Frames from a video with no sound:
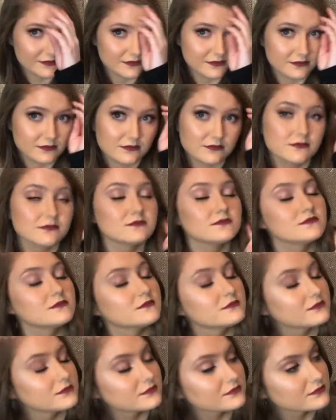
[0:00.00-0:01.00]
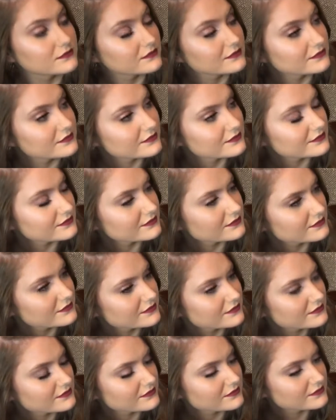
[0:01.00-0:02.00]

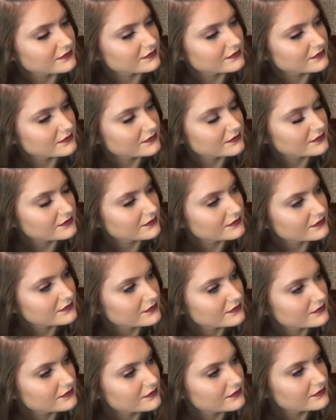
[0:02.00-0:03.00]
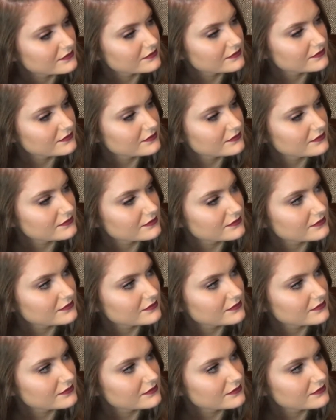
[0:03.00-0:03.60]
This person isn't speaking.